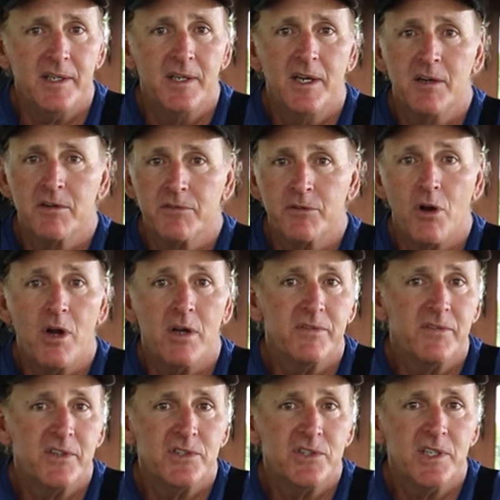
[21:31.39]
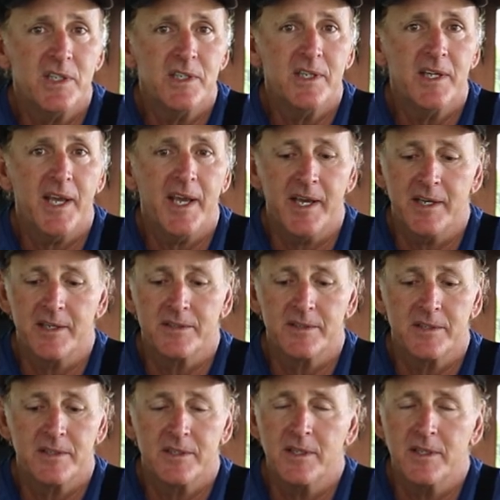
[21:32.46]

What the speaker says: frog fishing, and